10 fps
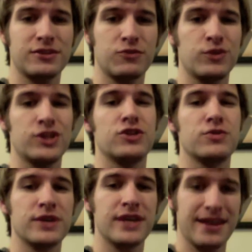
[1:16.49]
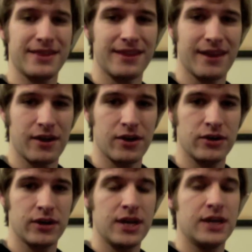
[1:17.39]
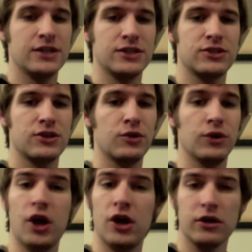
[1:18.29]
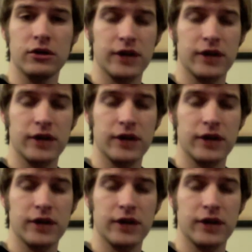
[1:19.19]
in which you get there is so long,